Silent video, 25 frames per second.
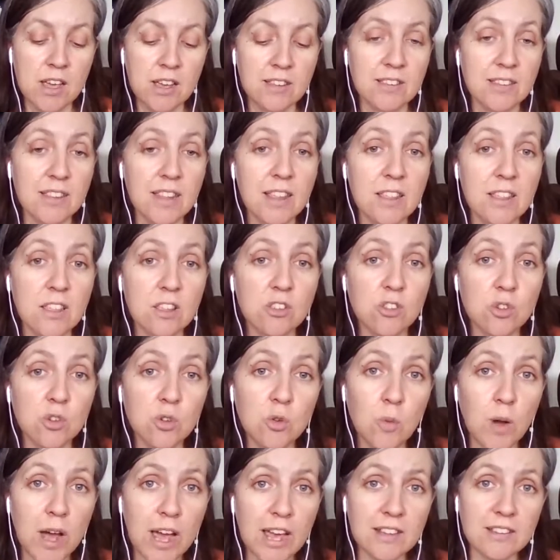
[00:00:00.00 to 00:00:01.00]
So they're the two
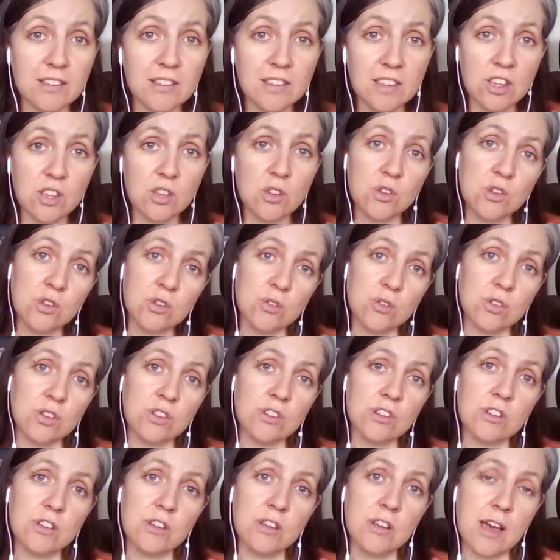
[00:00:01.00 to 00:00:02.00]
ways that you
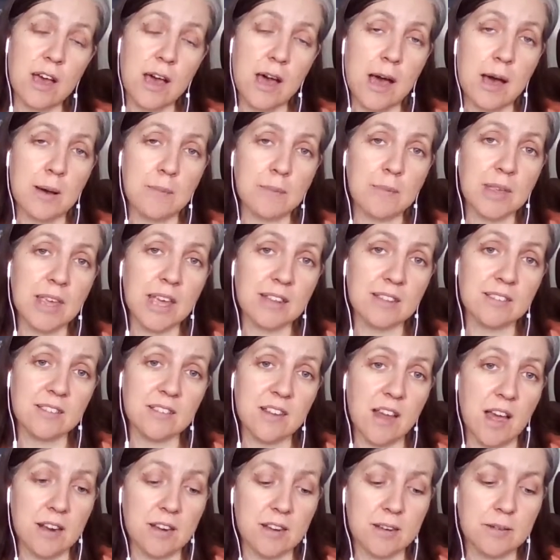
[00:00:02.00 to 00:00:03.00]
could get
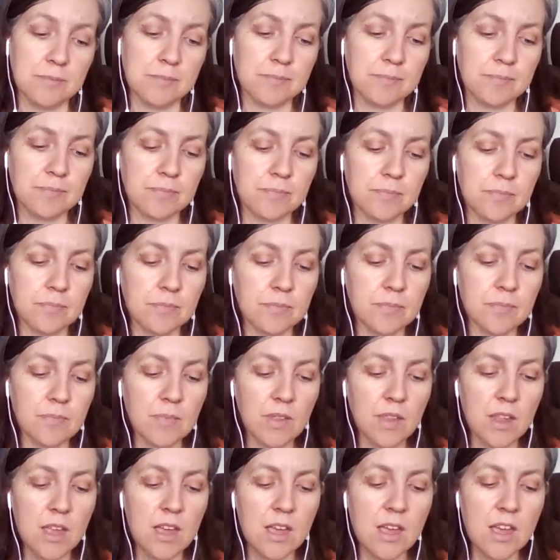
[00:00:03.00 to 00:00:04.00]
started.
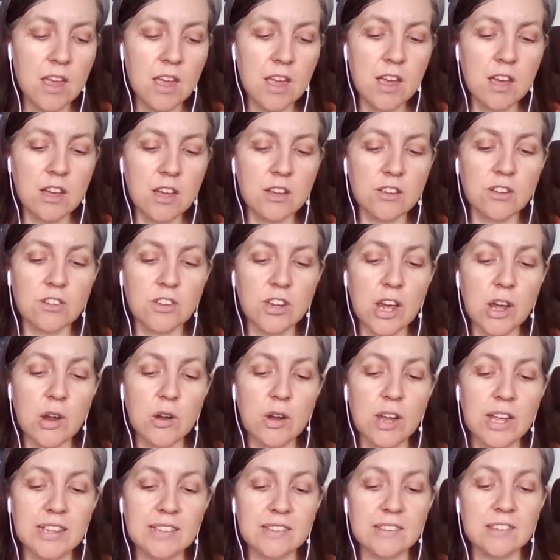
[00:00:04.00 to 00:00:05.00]

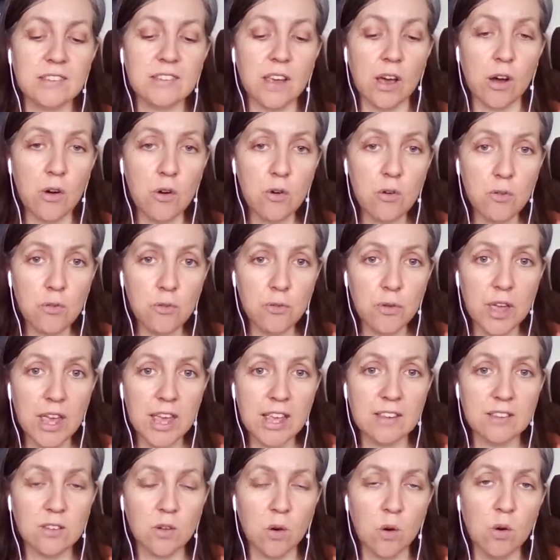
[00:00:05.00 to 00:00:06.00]
doTERRA itself
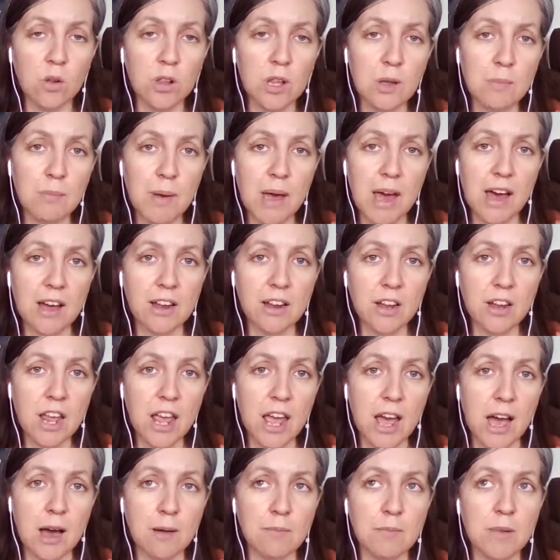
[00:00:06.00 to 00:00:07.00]
is all about
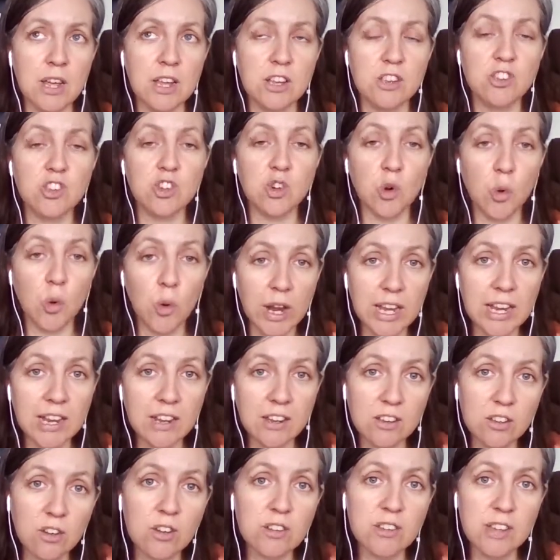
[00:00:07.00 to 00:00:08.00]
joining
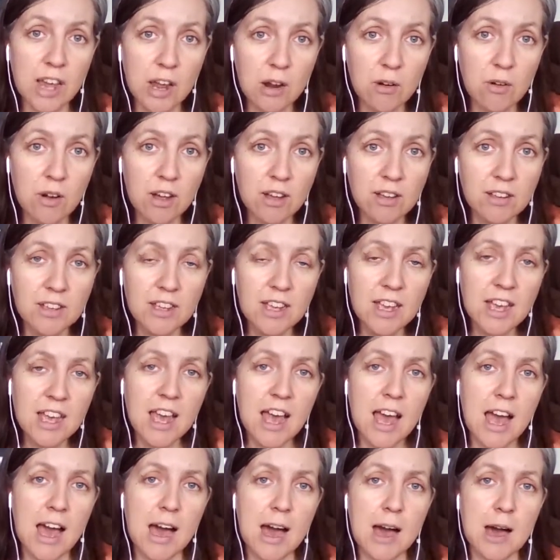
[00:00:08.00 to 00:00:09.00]
doTERRA
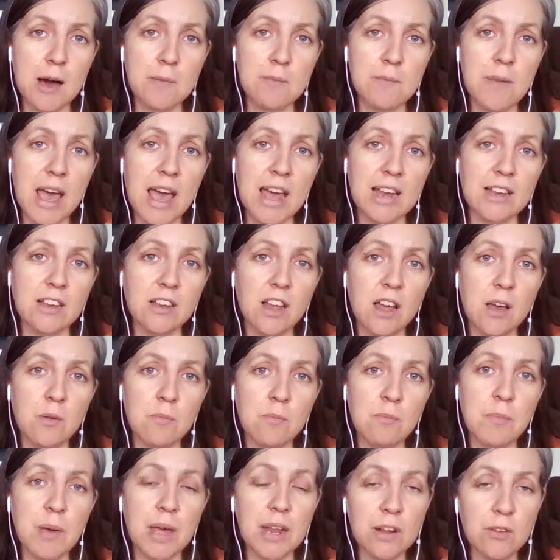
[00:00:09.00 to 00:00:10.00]
and
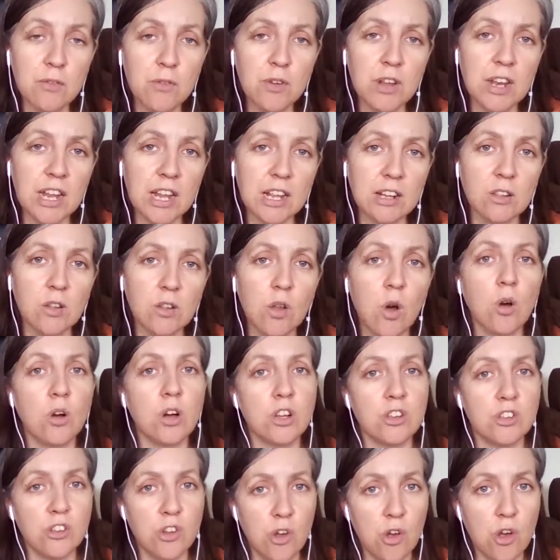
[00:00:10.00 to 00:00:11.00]
benefiting longer
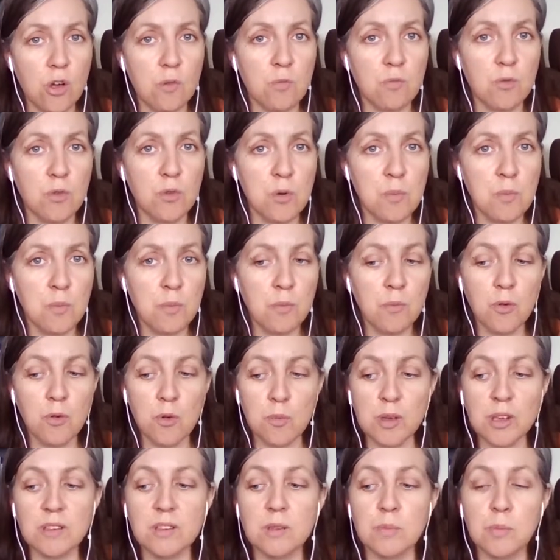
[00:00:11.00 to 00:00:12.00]
term from
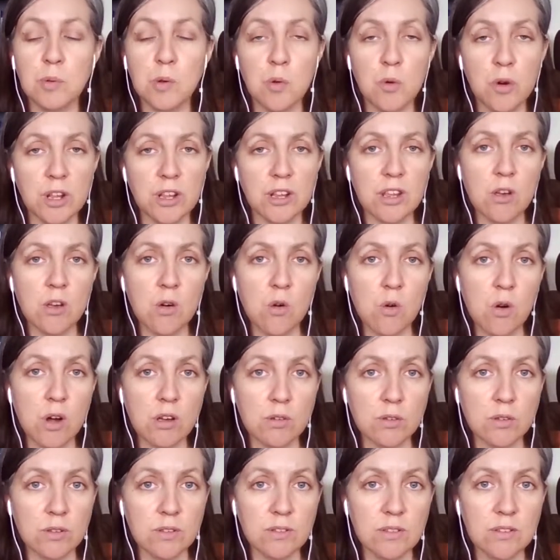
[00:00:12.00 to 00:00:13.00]
exploring the
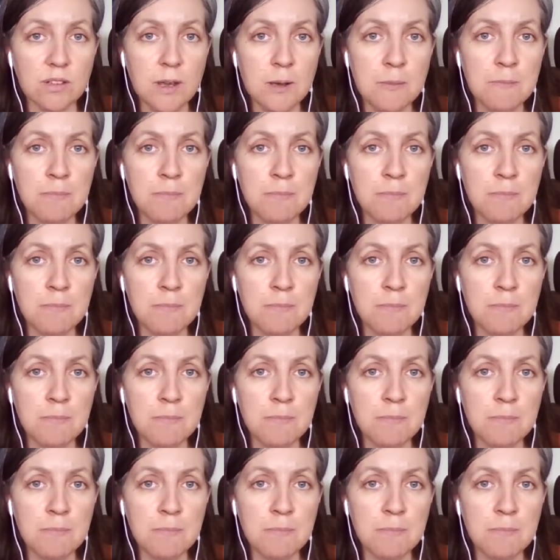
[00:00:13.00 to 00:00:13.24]
oils.